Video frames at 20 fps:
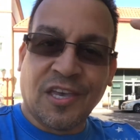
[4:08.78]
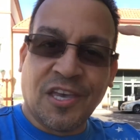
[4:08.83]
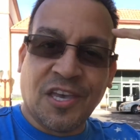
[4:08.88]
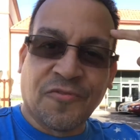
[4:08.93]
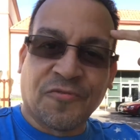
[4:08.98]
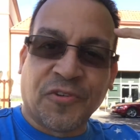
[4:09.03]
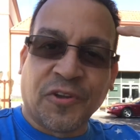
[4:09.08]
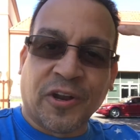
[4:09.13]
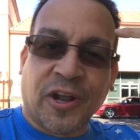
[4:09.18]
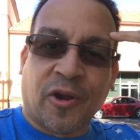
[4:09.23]

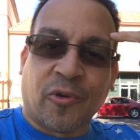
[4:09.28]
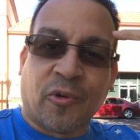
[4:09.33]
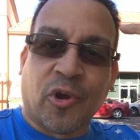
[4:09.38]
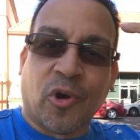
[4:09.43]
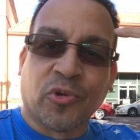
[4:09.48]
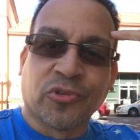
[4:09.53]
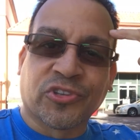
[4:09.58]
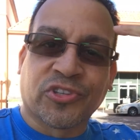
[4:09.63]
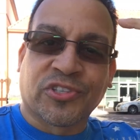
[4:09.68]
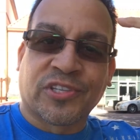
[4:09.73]
Even our
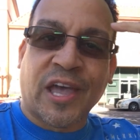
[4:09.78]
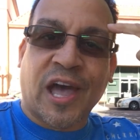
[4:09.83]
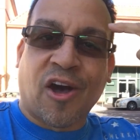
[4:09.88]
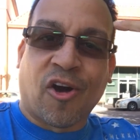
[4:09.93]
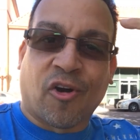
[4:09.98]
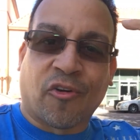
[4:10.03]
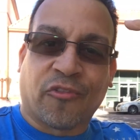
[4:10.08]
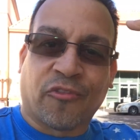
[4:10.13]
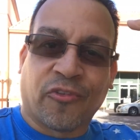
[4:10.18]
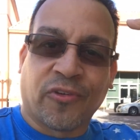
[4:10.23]
own
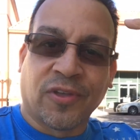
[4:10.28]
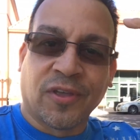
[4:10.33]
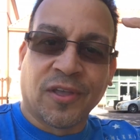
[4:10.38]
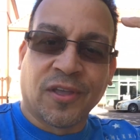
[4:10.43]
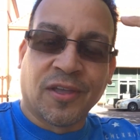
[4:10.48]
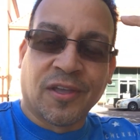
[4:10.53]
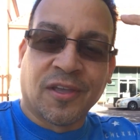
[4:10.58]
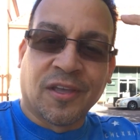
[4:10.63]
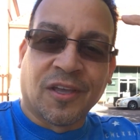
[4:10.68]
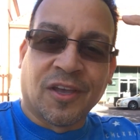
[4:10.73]
self.
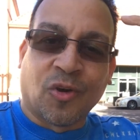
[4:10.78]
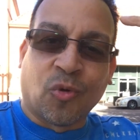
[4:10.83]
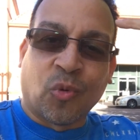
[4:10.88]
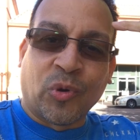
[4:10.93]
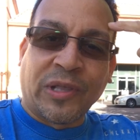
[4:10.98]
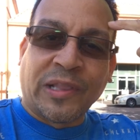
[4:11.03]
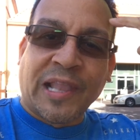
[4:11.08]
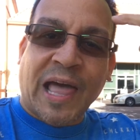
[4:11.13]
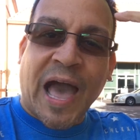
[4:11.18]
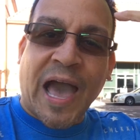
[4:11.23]

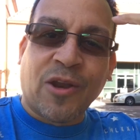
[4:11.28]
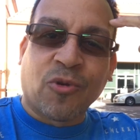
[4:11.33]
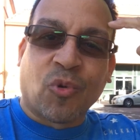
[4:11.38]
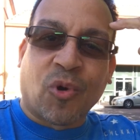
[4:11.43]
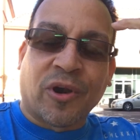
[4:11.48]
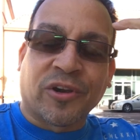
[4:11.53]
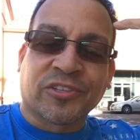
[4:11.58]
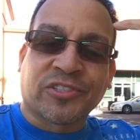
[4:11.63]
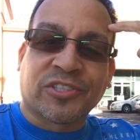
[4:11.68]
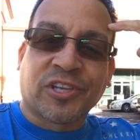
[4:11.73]
We lie
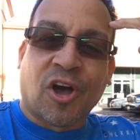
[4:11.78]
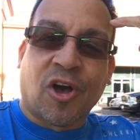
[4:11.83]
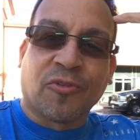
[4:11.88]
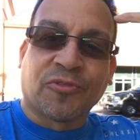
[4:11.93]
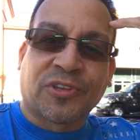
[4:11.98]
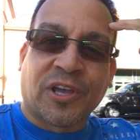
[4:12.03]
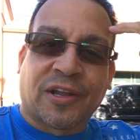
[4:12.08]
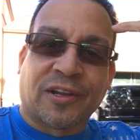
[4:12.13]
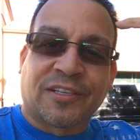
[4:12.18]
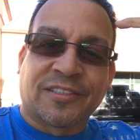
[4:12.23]
to
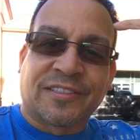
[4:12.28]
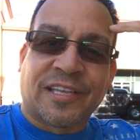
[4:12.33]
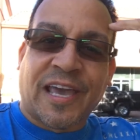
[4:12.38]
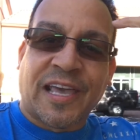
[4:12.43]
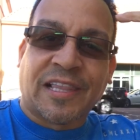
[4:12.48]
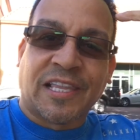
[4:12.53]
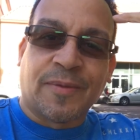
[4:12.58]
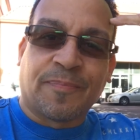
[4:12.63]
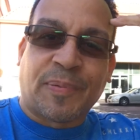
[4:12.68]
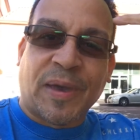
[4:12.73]
ourselves on a
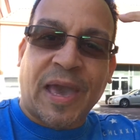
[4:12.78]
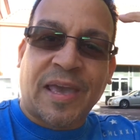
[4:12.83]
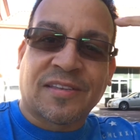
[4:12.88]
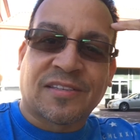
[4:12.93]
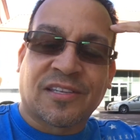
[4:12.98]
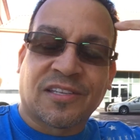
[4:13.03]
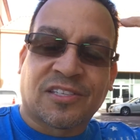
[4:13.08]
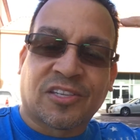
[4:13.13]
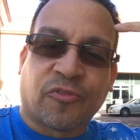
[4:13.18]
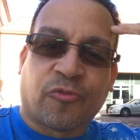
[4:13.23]
daily
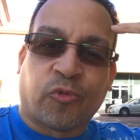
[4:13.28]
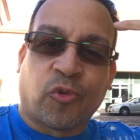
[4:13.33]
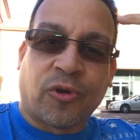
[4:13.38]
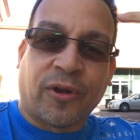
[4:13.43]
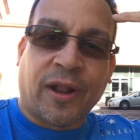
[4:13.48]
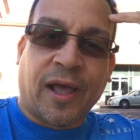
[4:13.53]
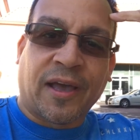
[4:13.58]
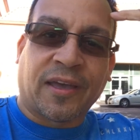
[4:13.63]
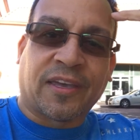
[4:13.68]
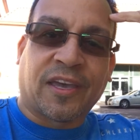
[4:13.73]
basis if
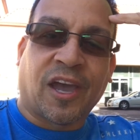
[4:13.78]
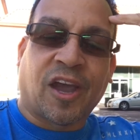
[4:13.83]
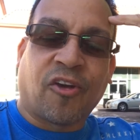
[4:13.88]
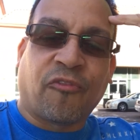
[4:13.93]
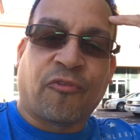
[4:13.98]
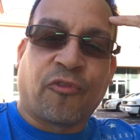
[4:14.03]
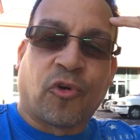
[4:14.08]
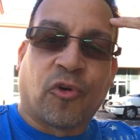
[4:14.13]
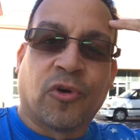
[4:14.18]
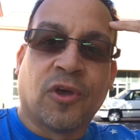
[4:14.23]
we're not
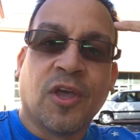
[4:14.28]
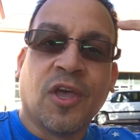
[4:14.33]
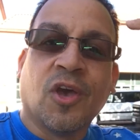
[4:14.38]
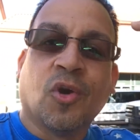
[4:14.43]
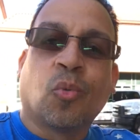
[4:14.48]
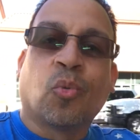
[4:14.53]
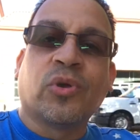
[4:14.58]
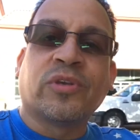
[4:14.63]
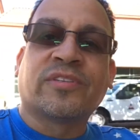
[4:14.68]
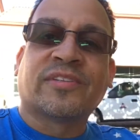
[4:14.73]
careful.
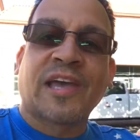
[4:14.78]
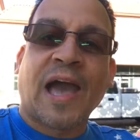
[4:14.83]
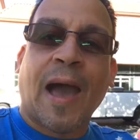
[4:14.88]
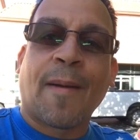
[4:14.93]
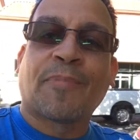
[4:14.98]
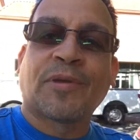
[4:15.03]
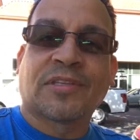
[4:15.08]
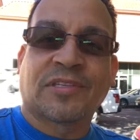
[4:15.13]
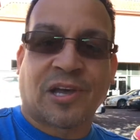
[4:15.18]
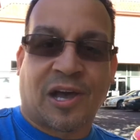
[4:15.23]
We
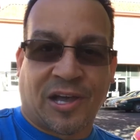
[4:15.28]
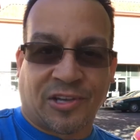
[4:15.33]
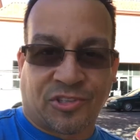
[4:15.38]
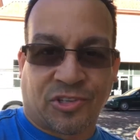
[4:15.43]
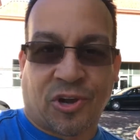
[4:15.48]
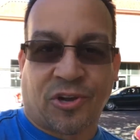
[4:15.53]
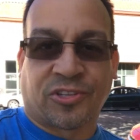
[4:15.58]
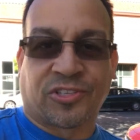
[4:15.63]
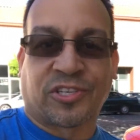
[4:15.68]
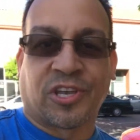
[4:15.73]

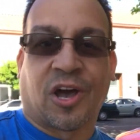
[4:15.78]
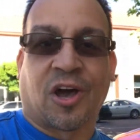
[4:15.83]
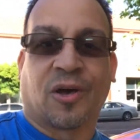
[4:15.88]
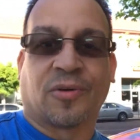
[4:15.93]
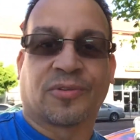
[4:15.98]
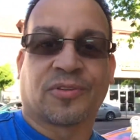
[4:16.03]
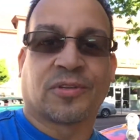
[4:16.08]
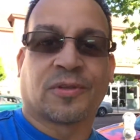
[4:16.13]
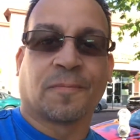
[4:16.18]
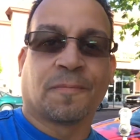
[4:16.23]
sabotage
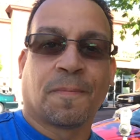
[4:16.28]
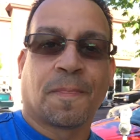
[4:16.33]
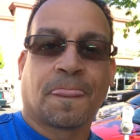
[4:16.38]
ourselves.